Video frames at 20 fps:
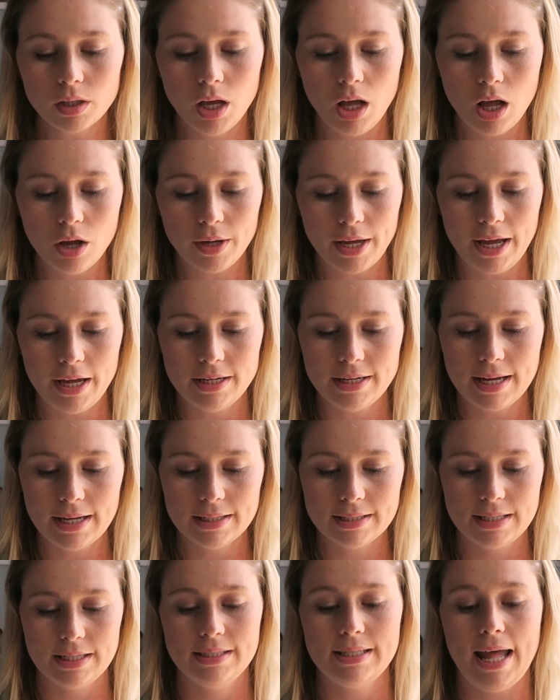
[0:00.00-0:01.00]
Okay,
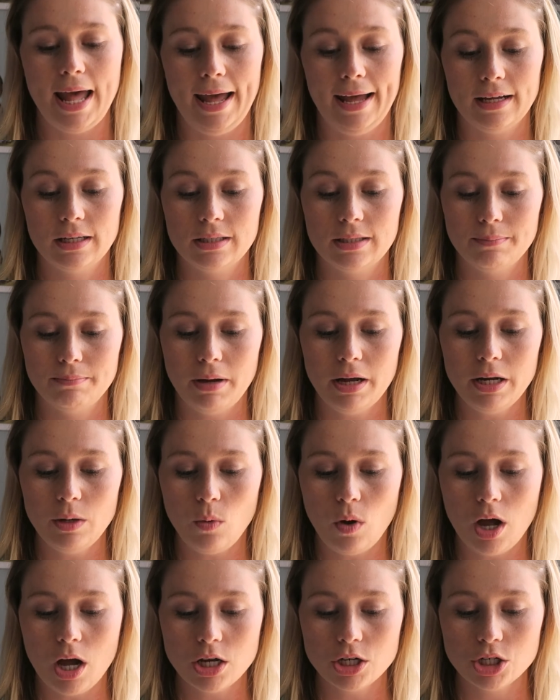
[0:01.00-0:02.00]
next is the Axe Body
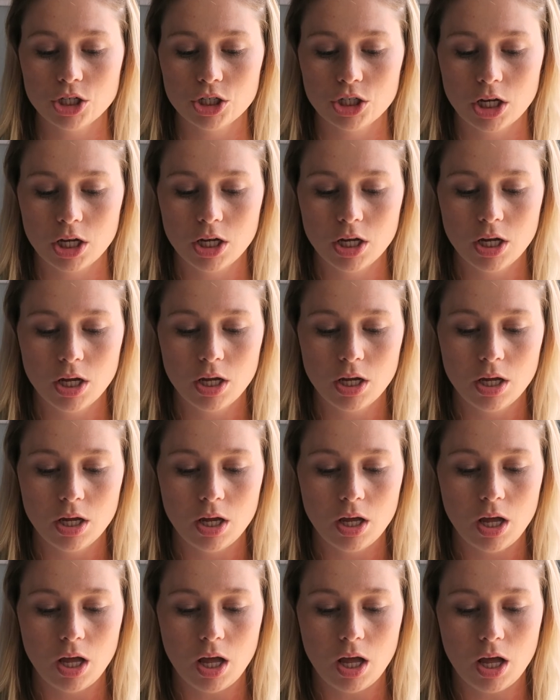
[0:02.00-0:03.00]
Wash.
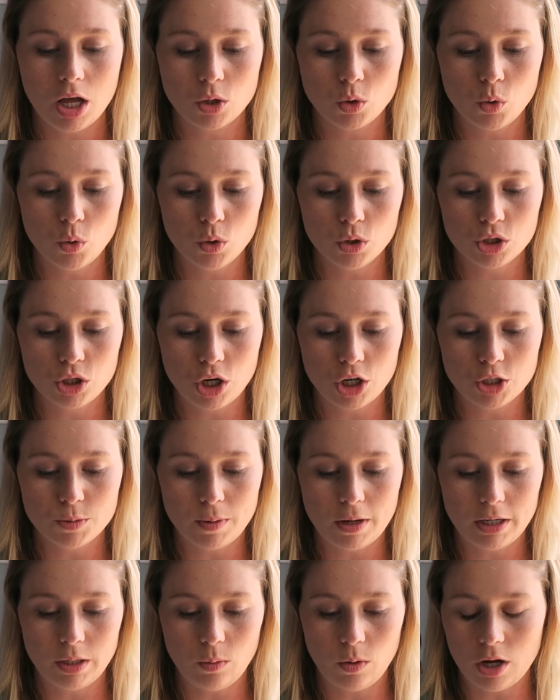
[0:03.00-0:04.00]
Cool Charge
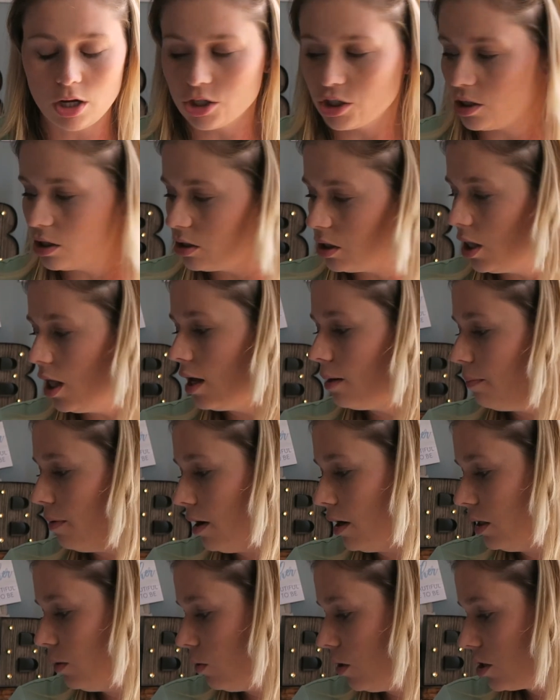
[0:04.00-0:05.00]
Body Wash. There's a lot of
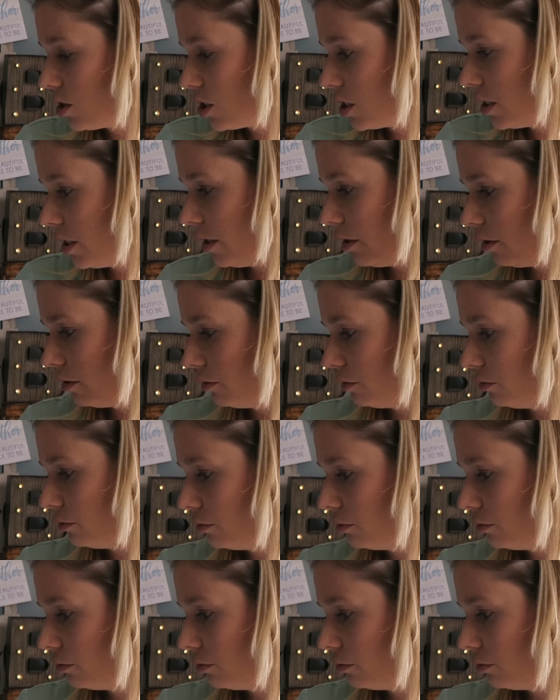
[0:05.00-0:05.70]
body wash in here.